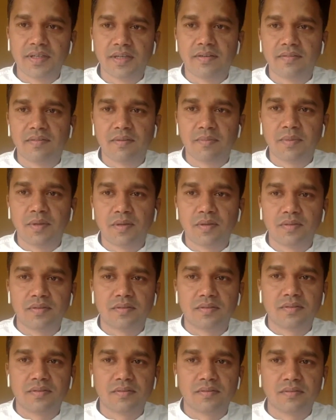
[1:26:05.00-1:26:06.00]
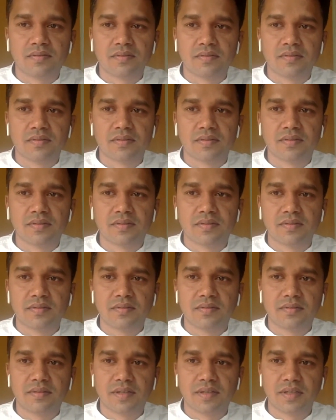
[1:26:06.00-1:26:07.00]
We have about
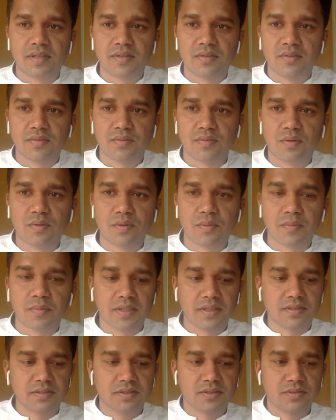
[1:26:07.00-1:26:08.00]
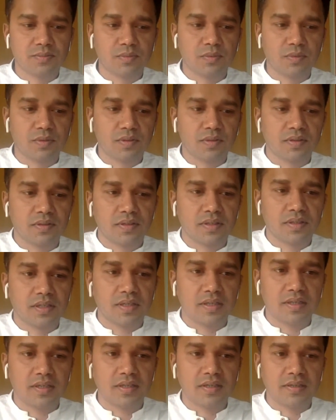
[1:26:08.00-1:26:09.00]
3 to 4 minutes more.
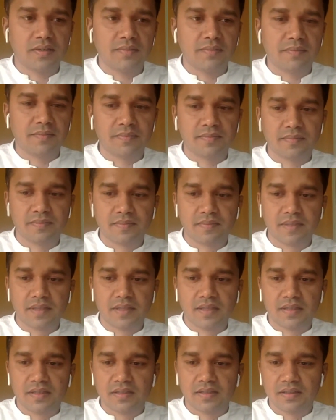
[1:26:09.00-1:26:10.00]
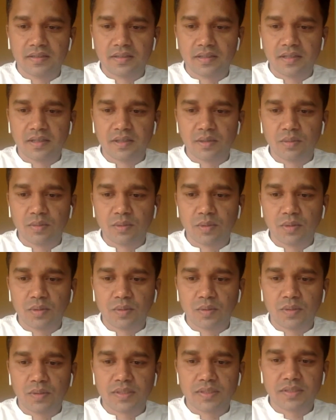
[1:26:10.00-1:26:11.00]
There are no more
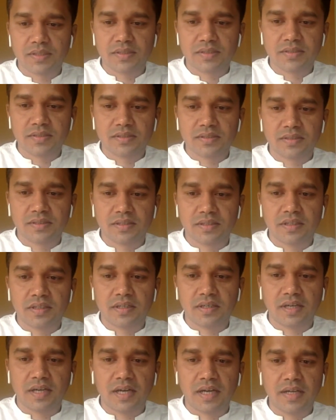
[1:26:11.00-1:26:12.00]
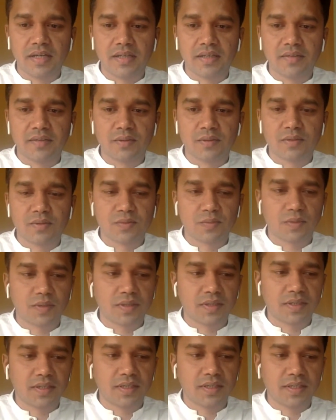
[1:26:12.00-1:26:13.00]
questions. I was
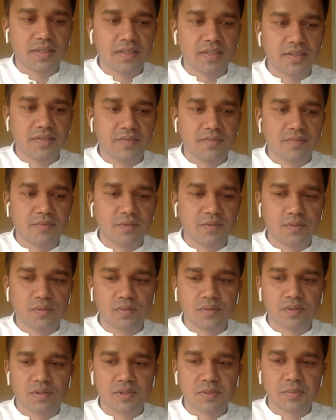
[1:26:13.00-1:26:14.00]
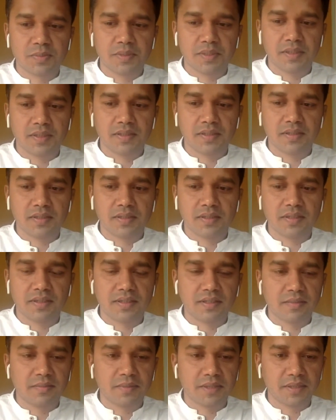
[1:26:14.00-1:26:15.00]
wondering if you could speak a
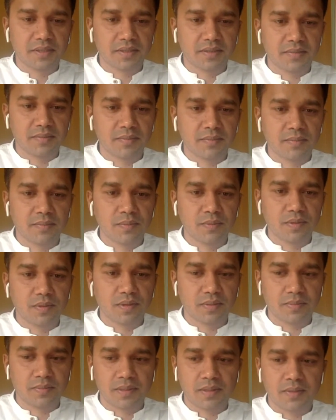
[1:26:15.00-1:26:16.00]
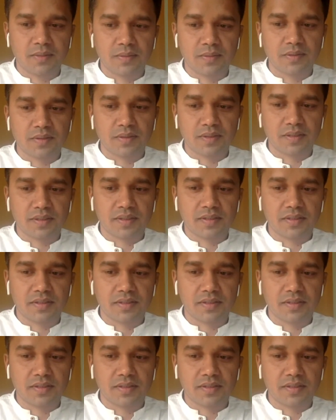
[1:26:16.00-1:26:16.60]
little bit more about